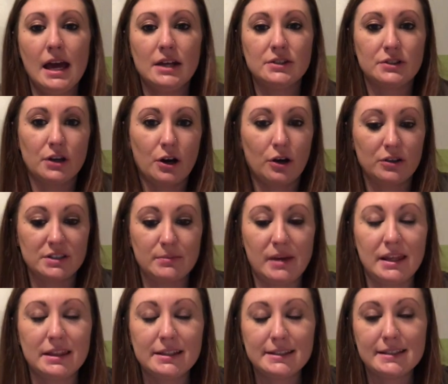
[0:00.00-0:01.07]
So to
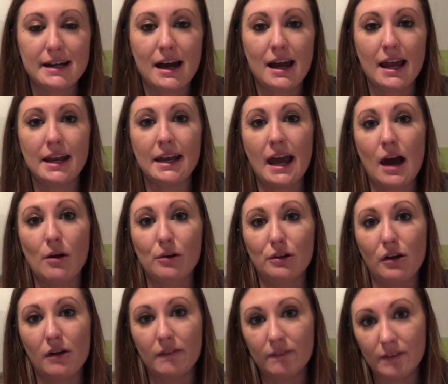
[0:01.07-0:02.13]
make this not an
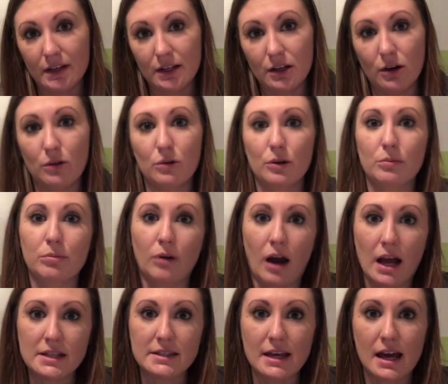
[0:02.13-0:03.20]
hour-long video or
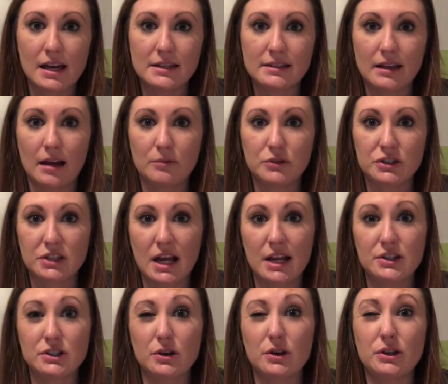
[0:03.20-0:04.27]
process, I'm just
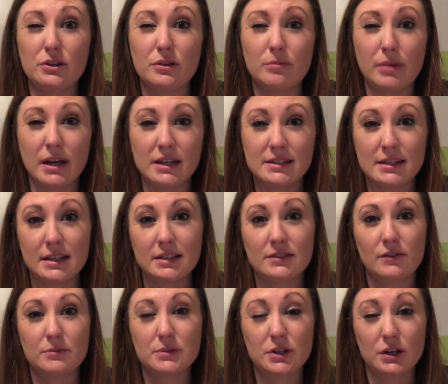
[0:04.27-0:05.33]
kind of showing you the basics
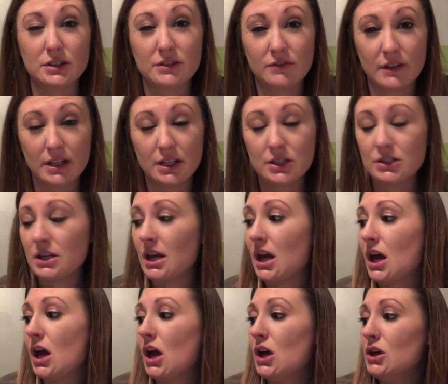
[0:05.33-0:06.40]
from start to finish.
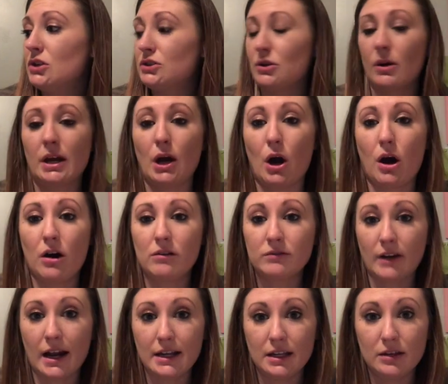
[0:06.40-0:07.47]
So I
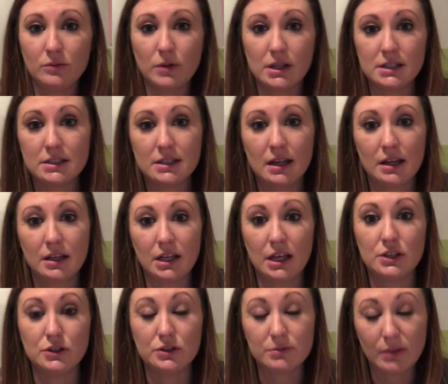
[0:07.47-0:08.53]
already went
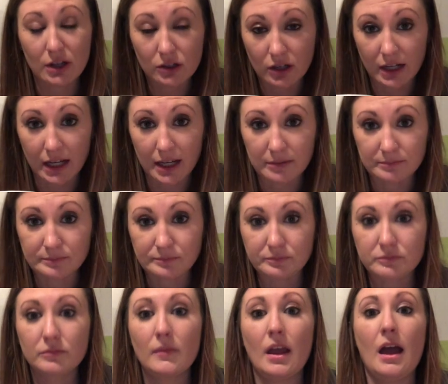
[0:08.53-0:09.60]
and used my Cricut.
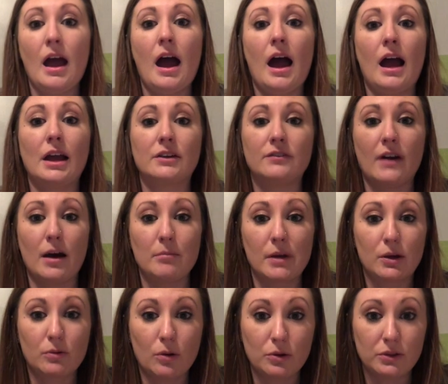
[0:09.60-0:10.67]
I found
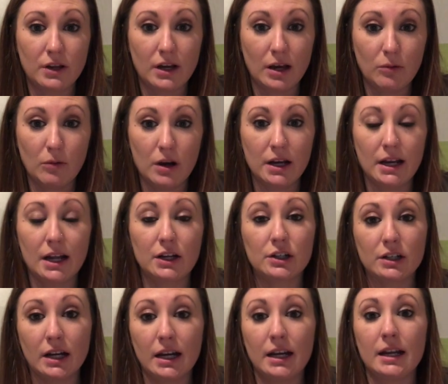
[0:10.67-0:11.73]
my quote that I wanted, I
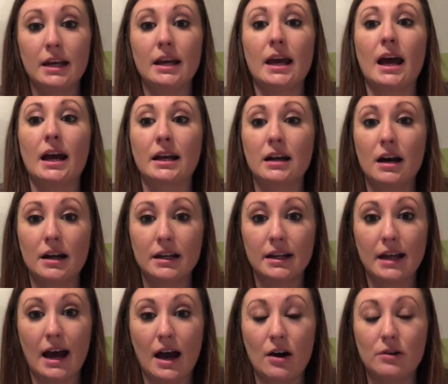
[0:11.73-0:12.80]
created it, I cut
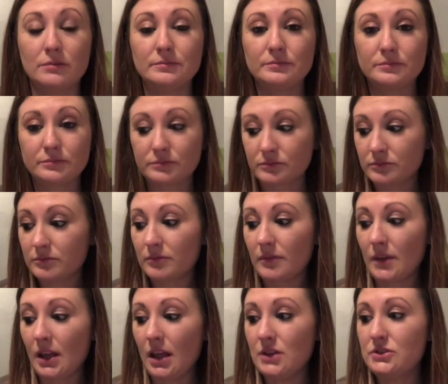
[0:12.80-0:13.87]
it out.
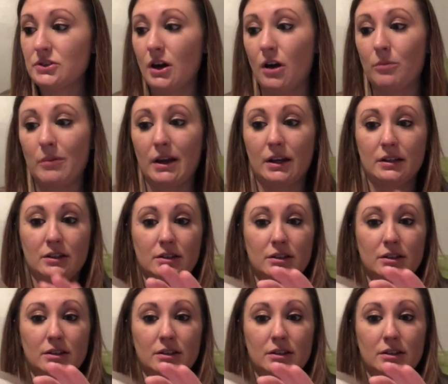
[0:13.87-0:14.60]
So my